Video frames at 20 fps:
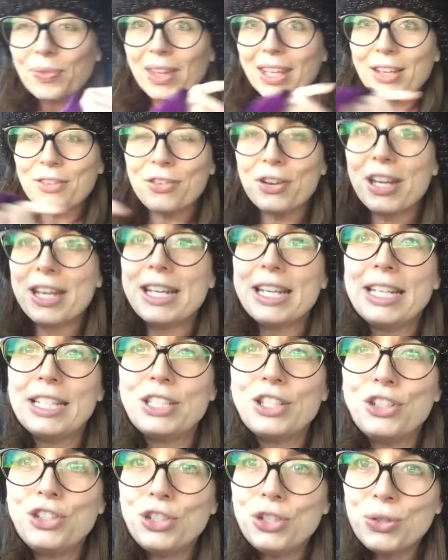if I need
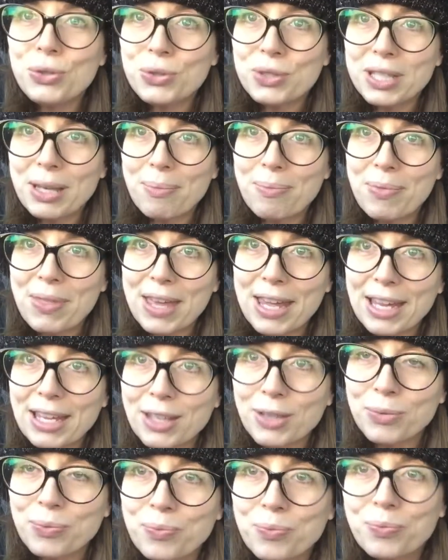to do
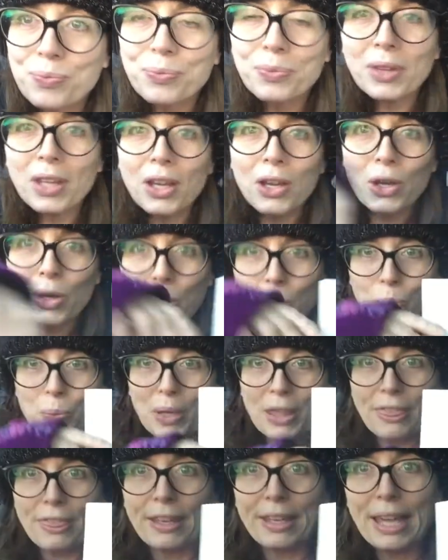something
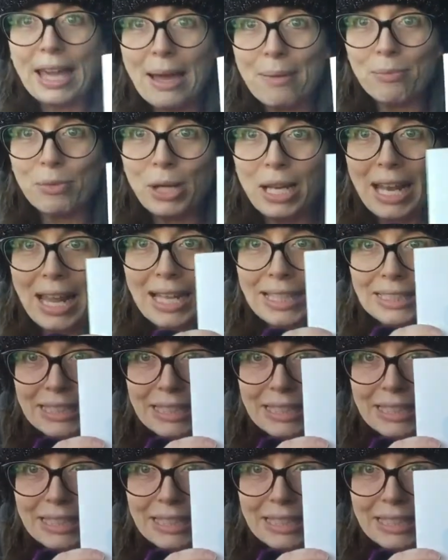with the camera. Let's